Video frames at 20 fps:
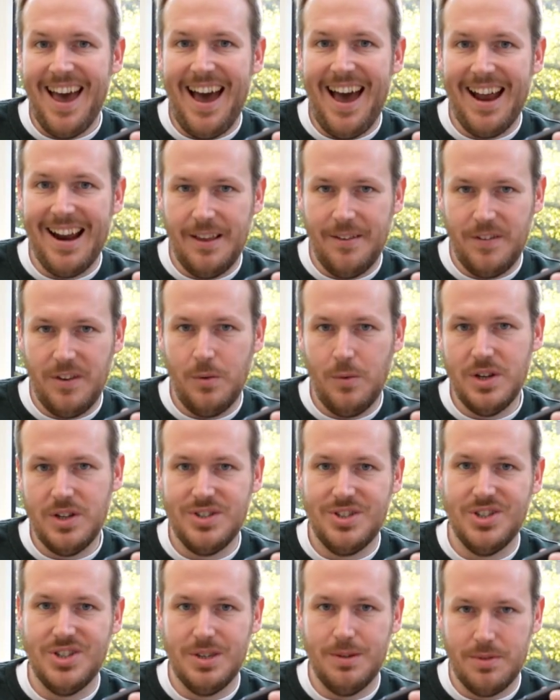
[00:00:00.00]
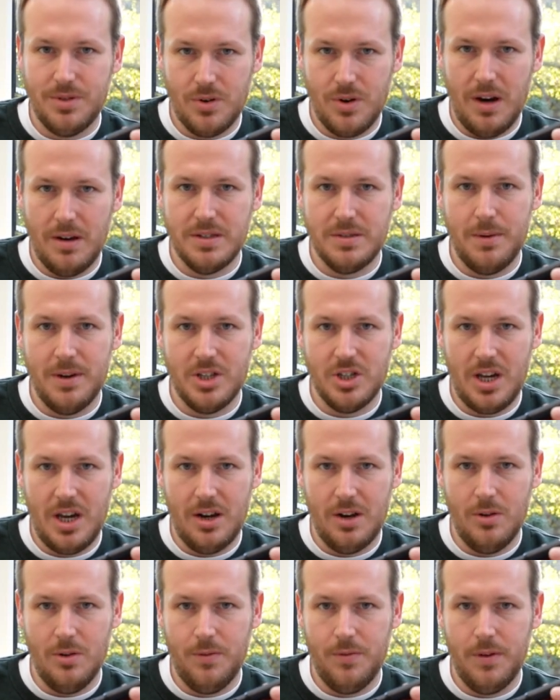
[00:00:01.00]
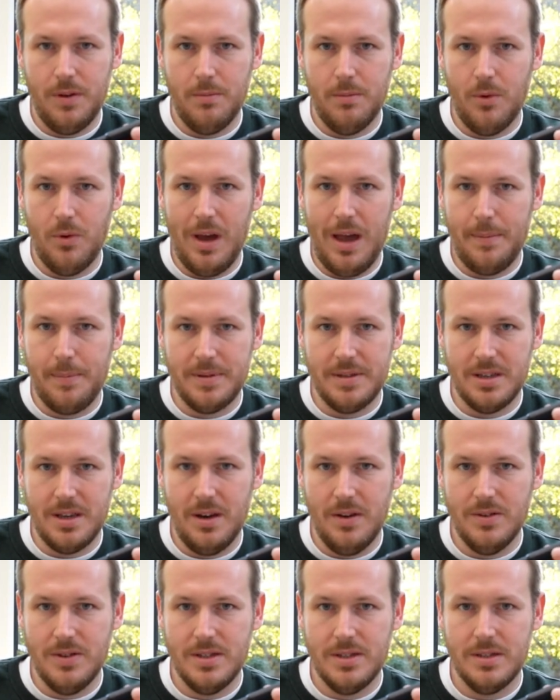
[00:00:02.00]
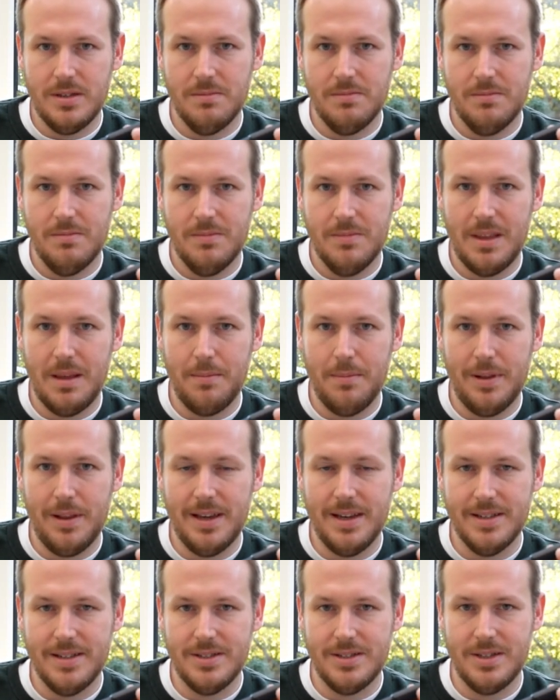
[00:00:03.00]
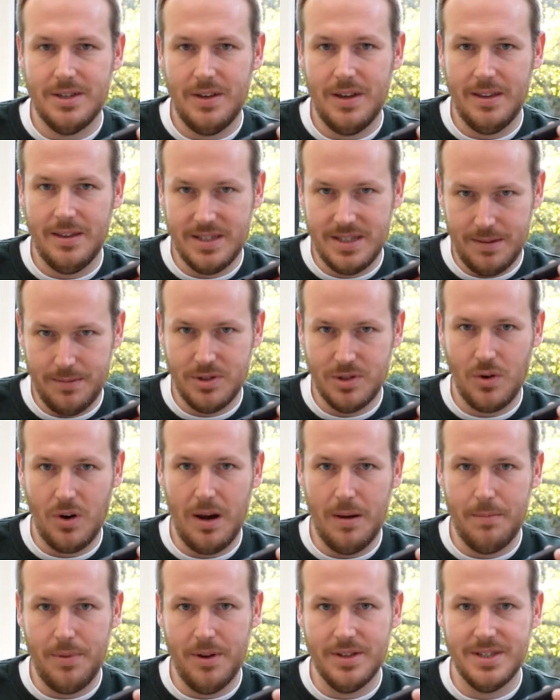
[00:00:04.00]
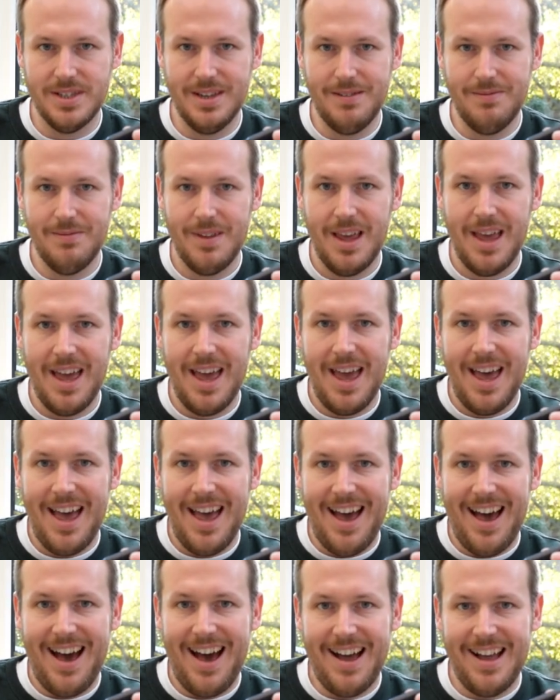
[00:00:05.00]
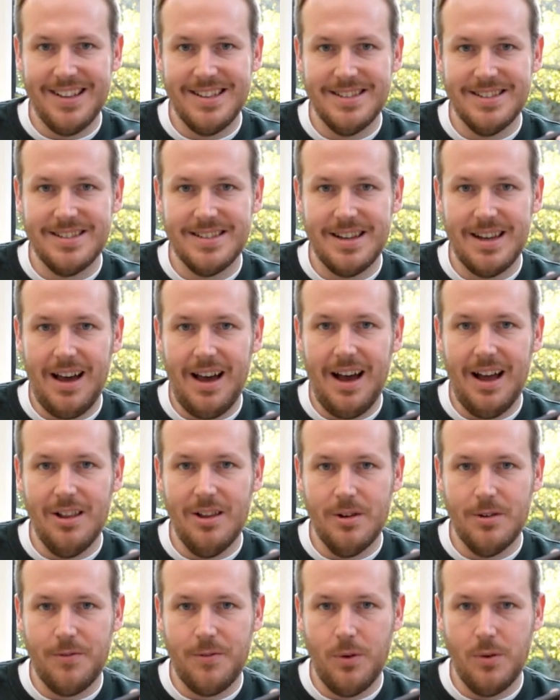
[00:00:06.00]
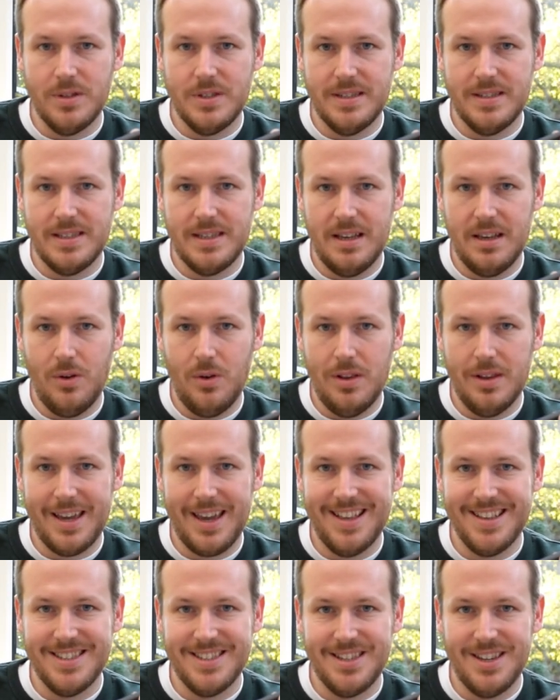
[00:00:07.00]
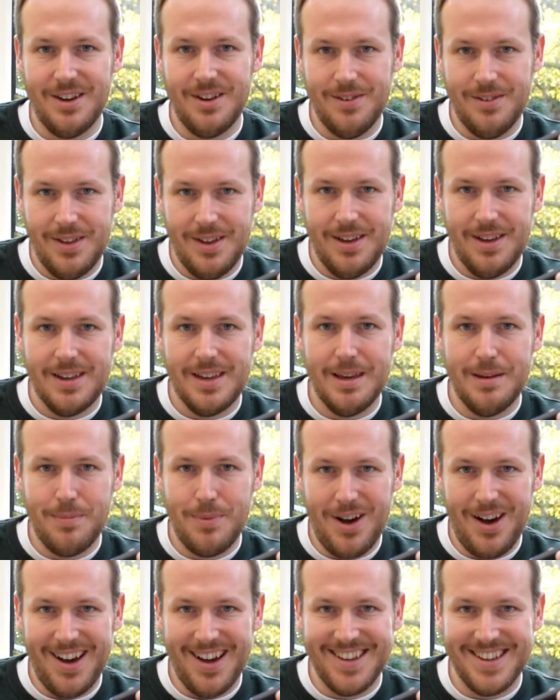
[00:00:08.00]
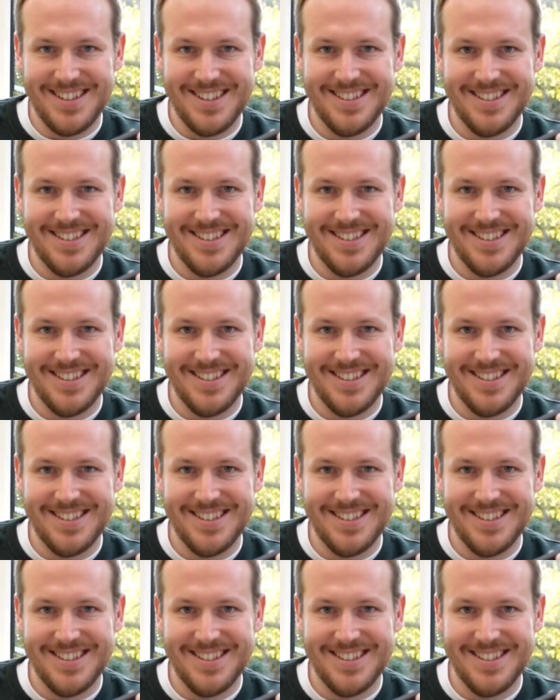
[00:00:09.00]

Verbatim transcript: And if you wish to subscribe to my channel for more episodes, then please do hit the subscribe button. And I look forward to seeing you all again soon. Goodbye.